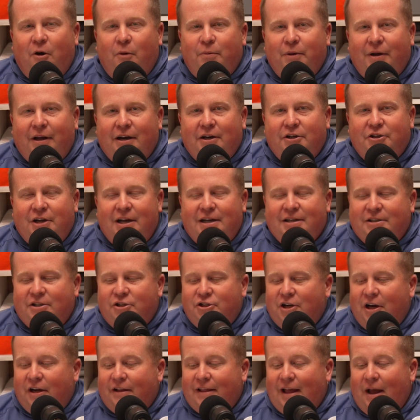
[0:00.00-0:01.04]
Hope you get a chance to
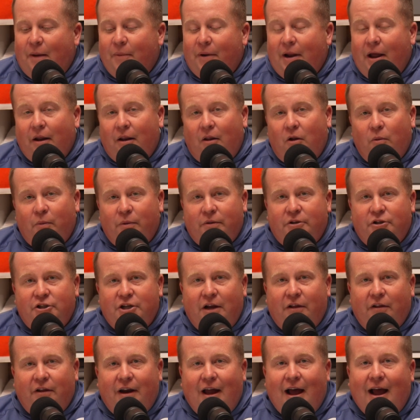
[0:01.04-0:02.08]
check that one out along with
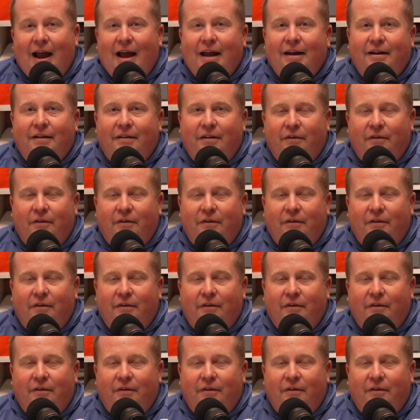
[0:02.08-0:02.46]
Jalen Hyatt.